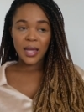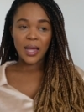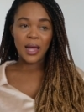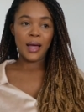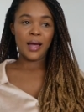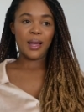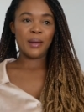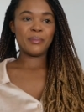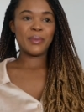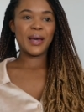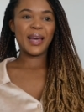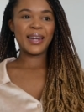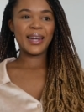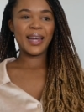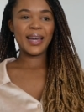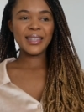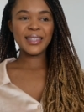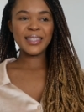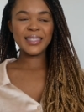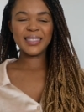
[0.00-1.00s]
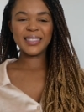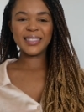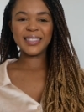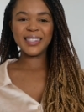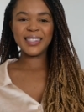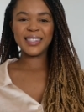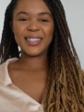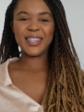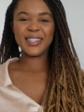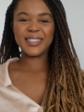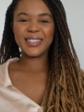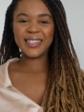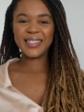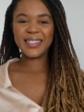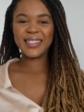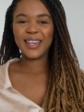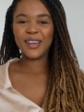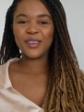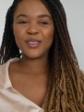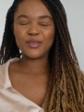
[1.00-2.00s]
Um, I like the, de the
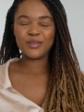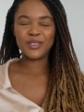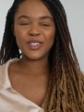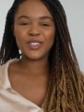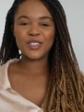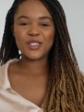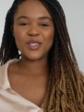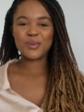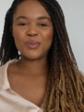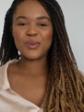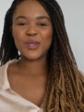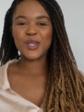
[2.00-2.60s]
detailed videos